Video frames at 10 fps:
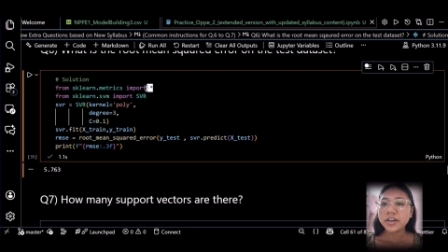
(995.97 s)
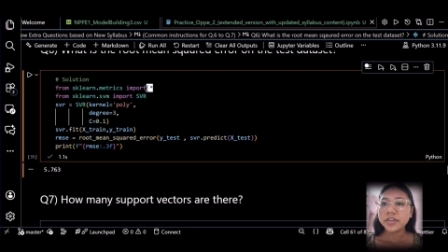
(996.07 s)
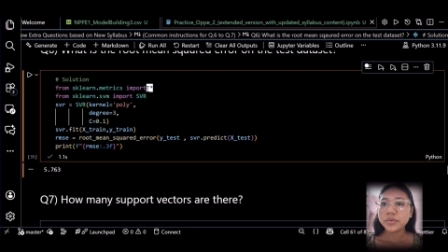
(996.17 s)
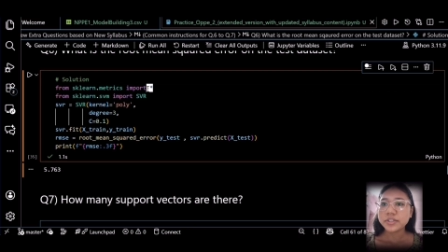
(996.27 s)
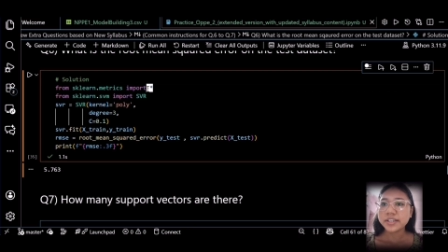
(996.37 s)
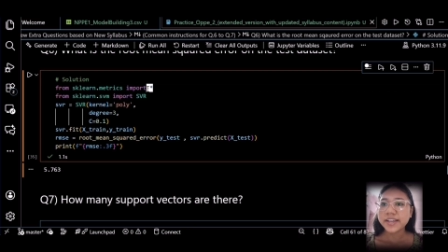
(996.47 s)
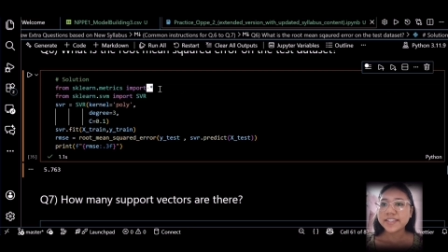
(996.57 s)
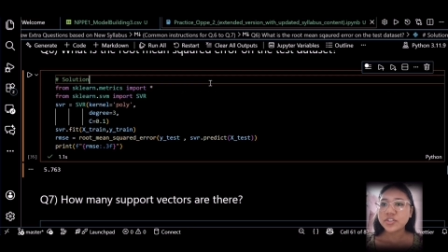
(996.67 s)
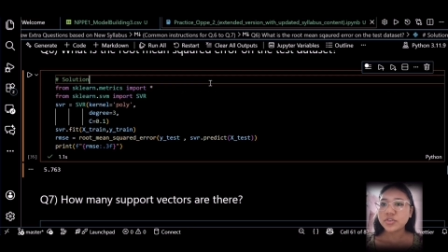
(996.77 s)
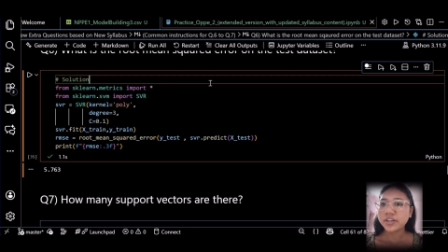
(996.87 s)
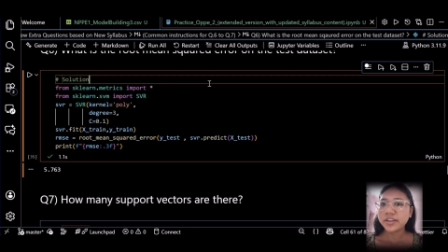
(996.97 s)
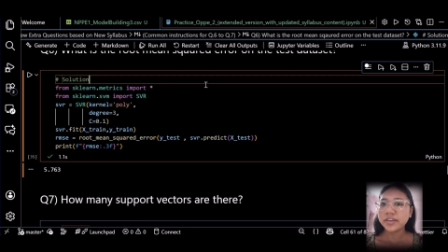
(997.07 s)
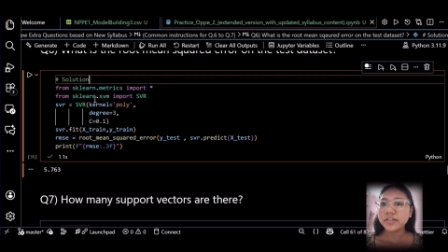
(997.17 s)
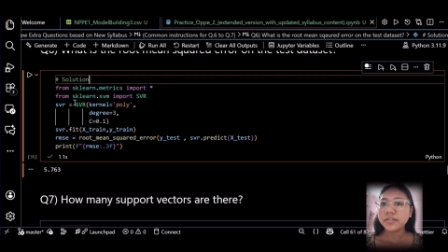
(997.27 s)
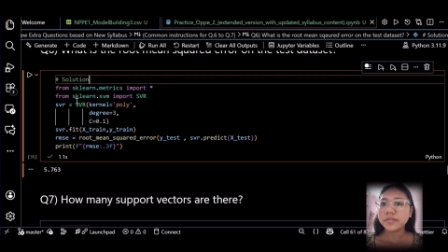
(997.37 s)
using asterisk
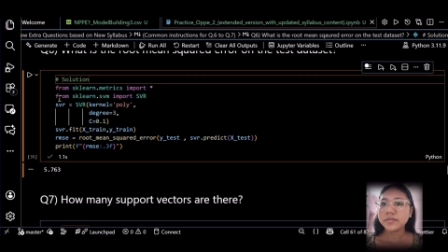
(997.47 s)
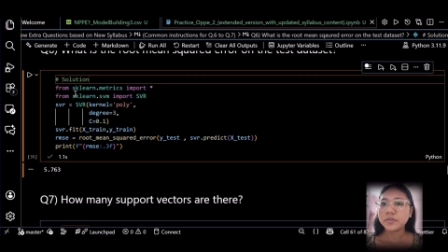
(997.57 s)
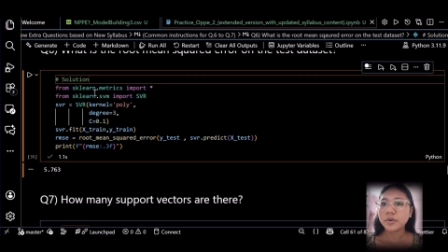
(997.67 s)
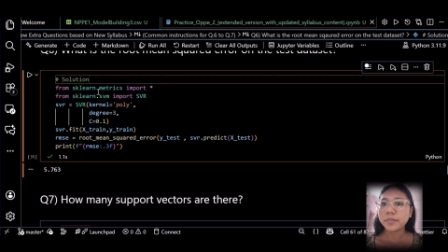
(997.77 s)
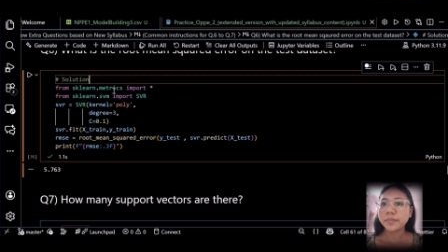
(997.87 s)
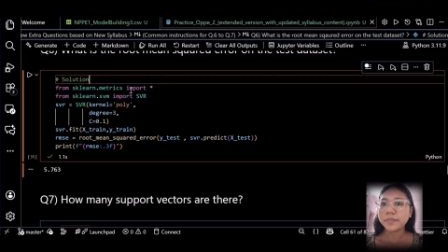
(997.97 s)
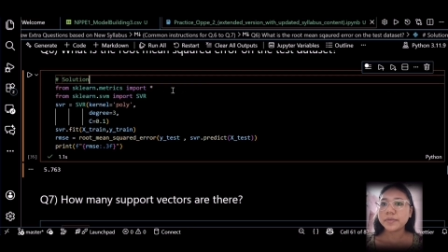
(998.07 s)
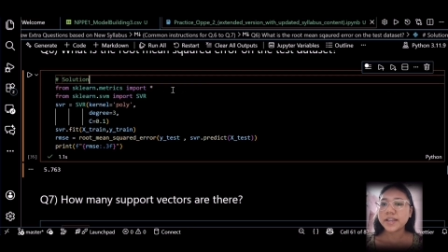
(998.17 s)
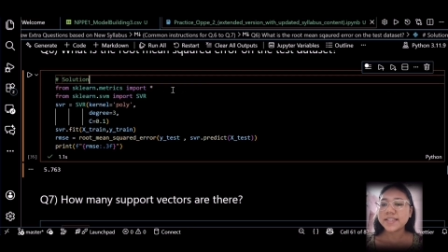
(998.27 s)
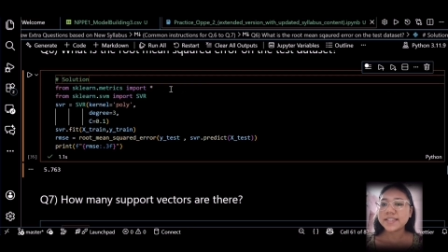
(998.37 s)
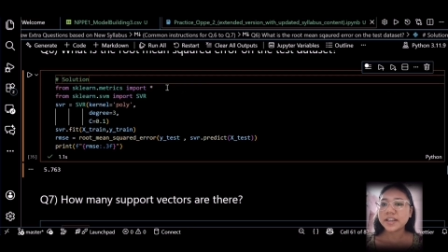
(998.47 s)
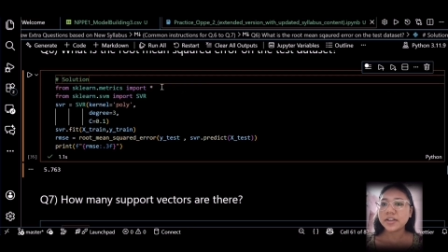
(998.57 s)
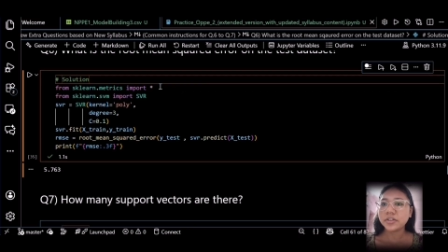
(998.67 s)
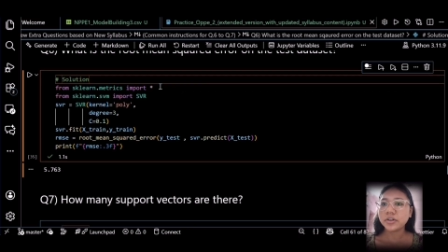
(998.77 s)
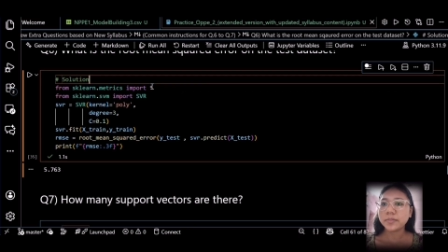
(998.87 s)
here from
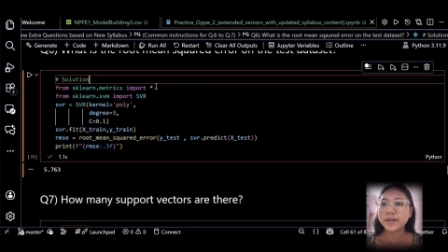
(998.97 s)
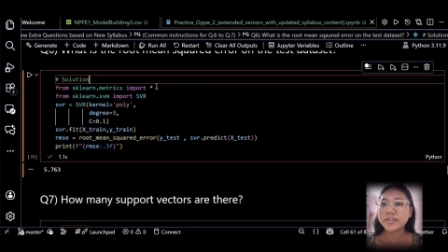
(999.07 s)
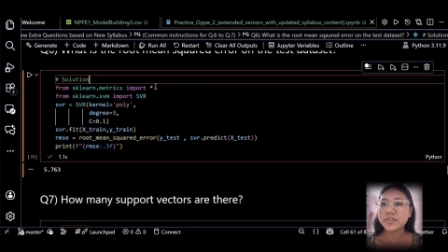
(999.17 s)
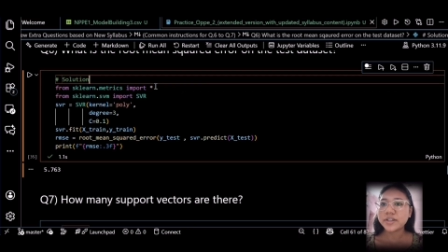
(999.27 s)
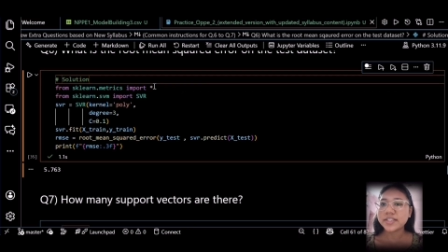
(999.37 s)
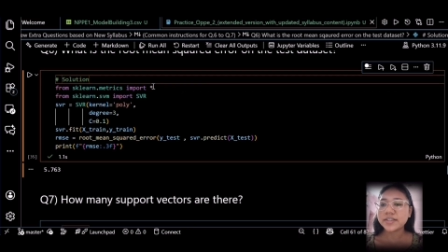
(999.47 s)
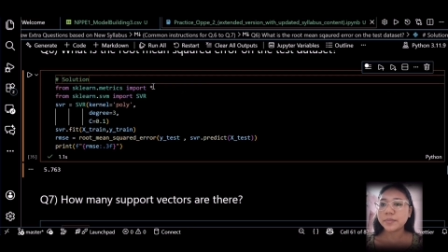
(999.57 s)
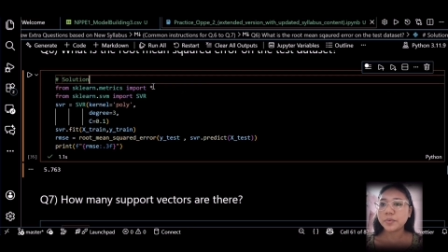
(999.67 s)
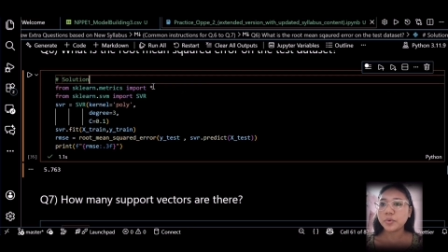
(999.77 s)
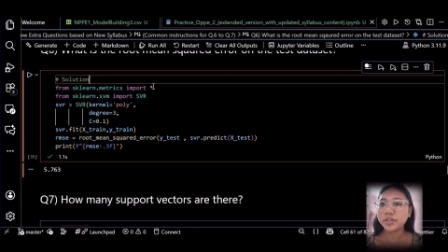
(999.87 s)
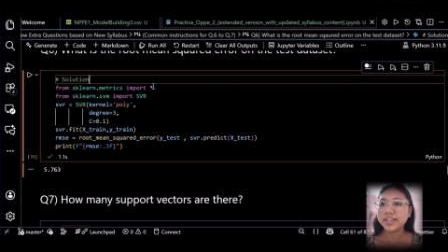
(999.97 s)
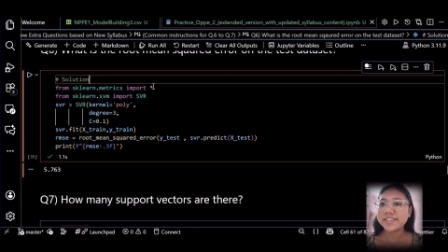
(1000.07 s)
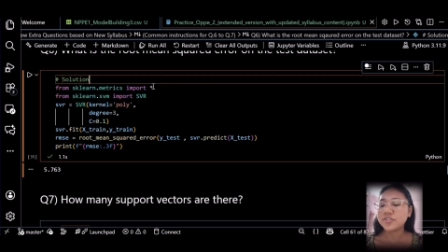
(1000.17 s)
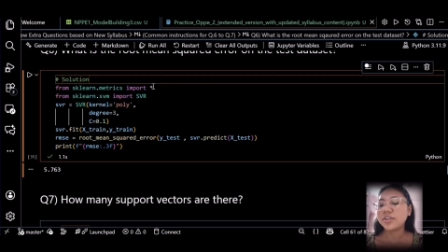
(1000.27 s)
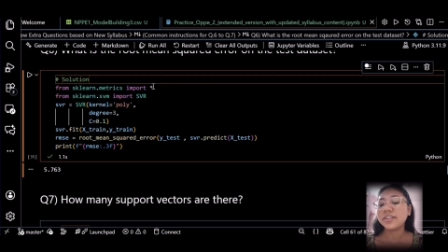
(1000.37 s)
sklearn.metrics import
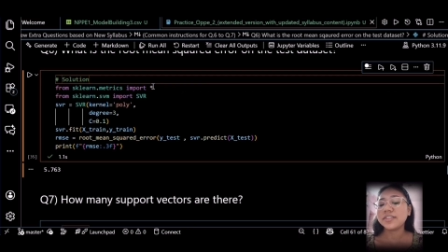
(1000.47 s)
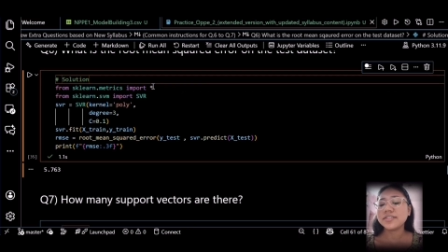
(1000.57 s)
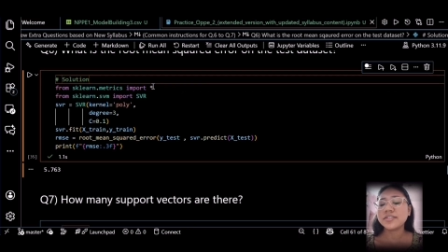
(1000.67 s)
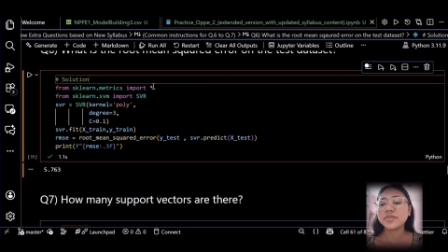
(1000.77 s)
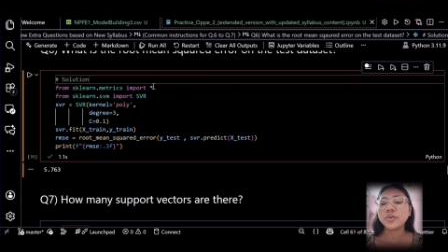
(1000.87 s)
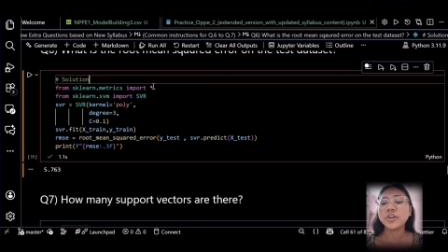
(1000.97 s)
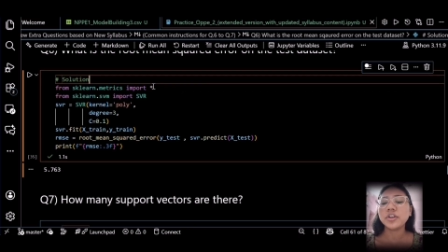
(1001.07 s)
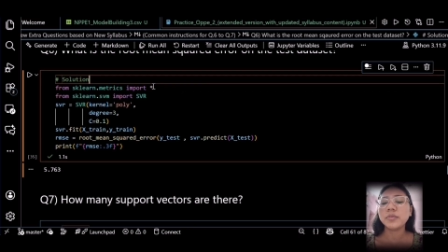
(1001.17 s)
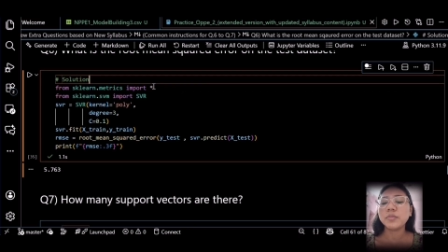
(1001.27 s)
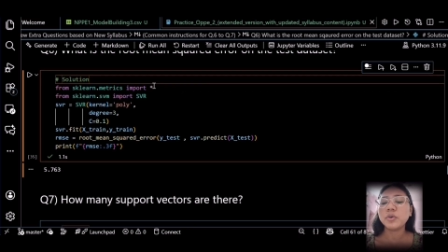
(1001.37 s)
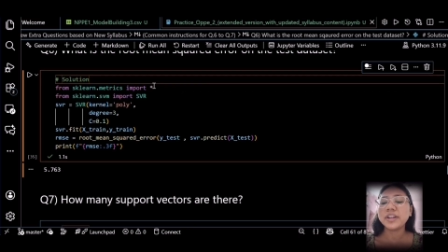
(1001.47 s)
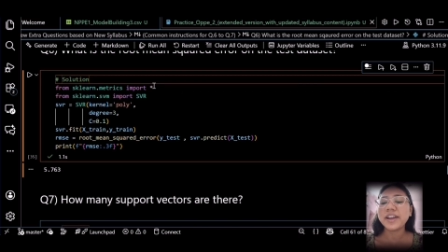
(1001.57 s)
asterisk. This is going to import